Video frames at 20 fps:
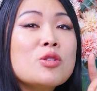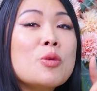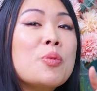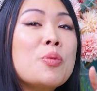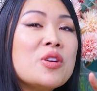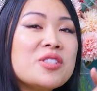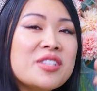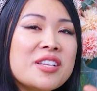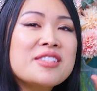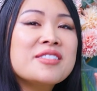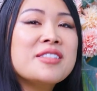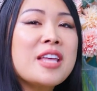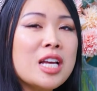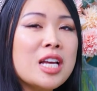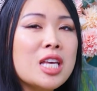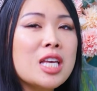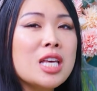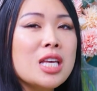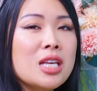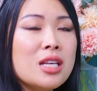you're
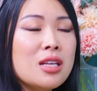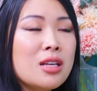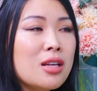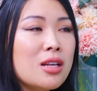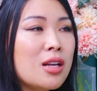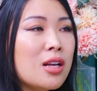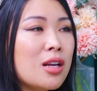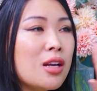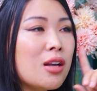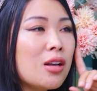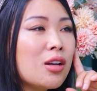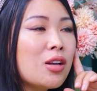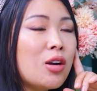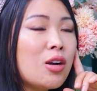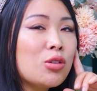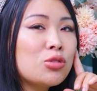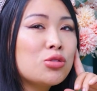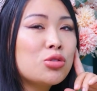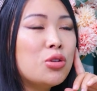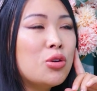stinky,
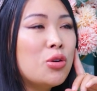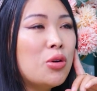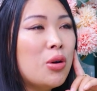go to.